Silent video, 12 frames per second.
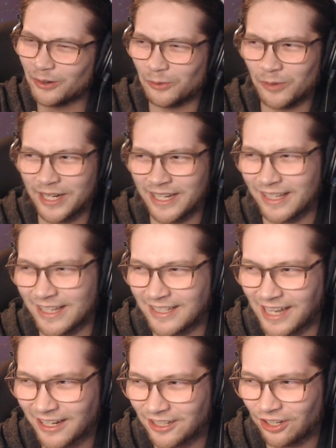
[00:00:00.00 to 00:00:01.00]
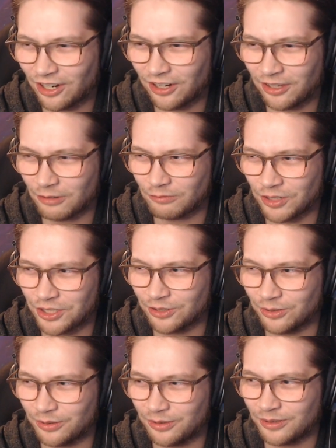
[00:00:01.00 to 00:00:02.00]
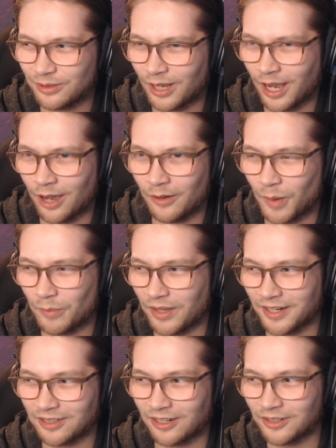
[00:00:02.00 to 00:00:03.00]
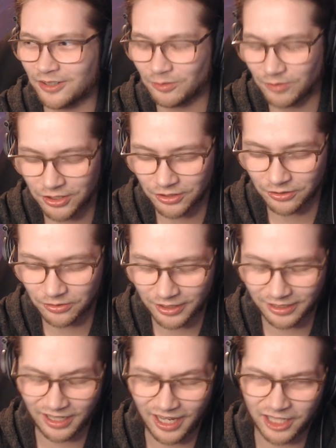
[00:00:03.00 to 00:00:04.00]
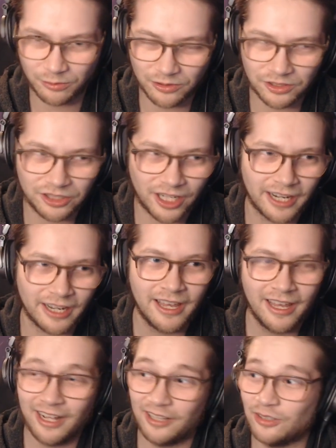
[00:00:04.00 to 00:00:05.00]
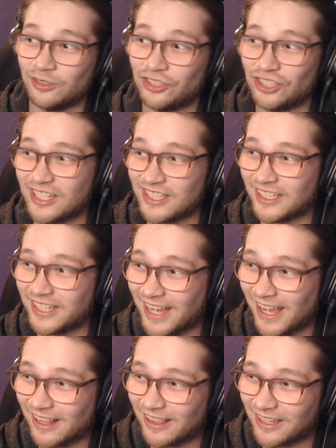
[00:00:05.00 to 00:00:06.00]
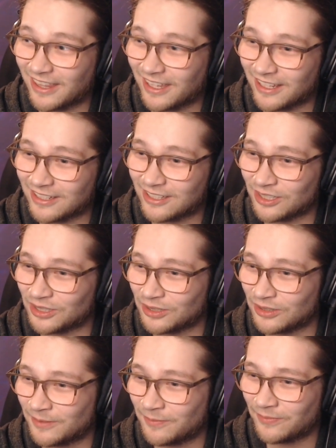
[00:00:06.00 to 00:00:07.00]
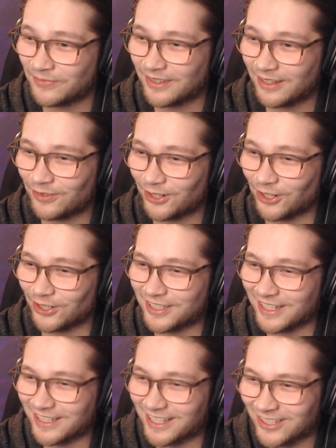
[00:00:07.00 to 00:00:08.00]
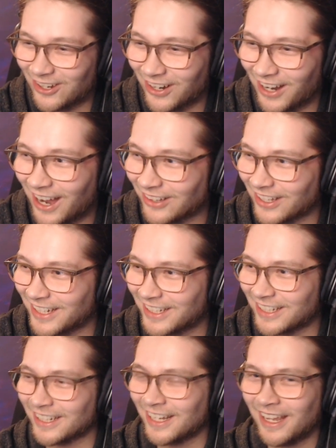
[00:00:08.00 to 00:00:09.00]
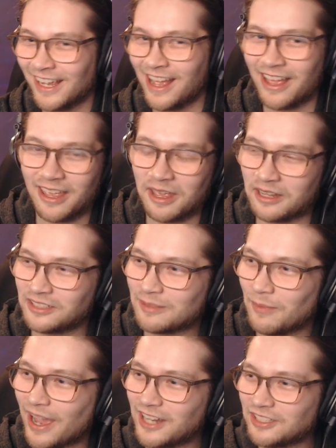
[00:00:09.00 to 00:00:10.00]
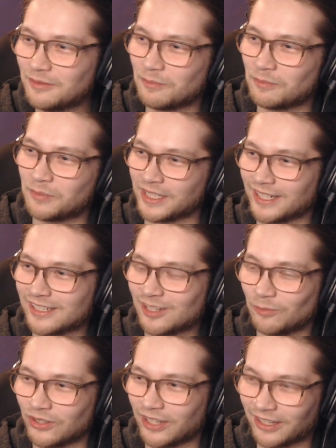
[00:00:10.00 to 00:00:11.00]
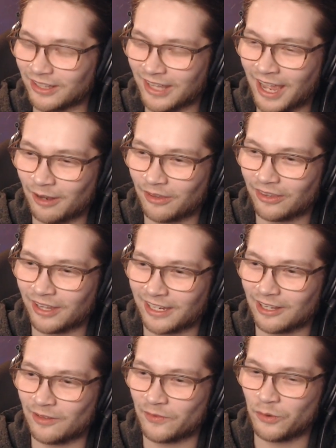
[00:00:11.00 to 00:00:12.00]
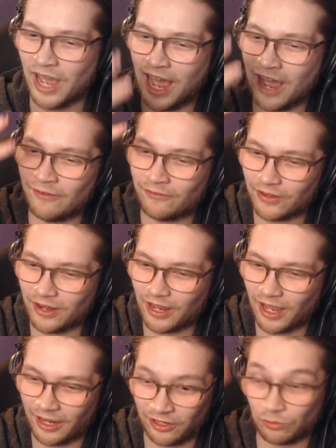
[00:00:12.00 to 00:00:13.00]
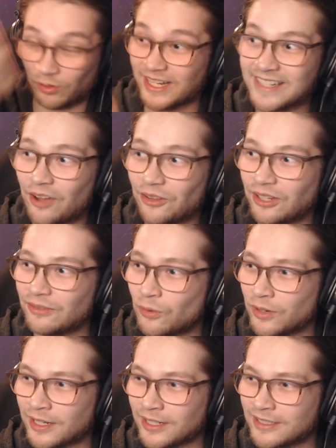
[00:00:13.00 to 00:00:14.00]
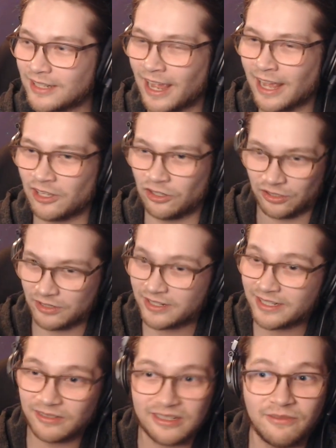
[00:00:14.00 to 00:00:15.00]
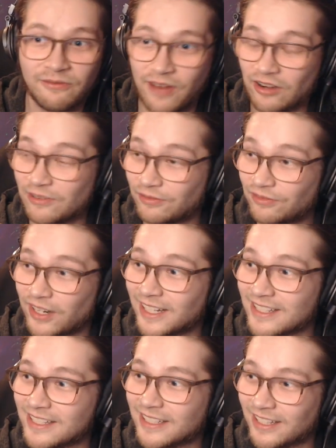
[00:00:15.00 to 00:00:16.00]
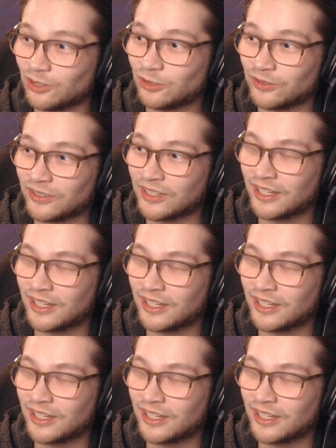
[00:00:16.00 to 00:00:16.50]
Wait, is that guitar in the original? I don't remember that guitar in the original, like the actual track. Dude, she's killing this, dude. A girl sings a song, I'll like it. it. Uh, just imagine being someone like that. Like you have a great sounding voice and you're very freaking skilled.